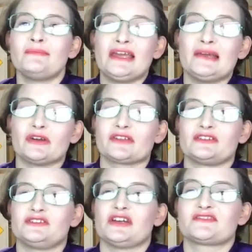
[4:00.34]
me with
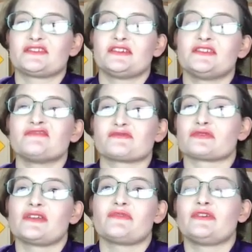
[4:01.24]
suggestions, or
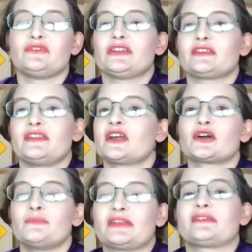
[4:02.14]
even if it's
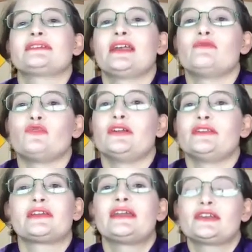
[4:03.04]
their missing loved one,
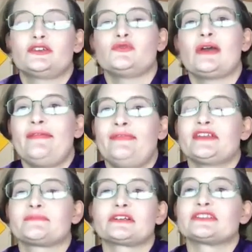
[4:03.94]
saying, could you add
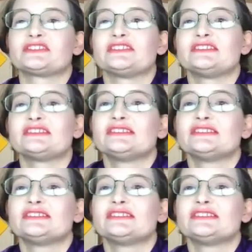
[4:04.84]
this person?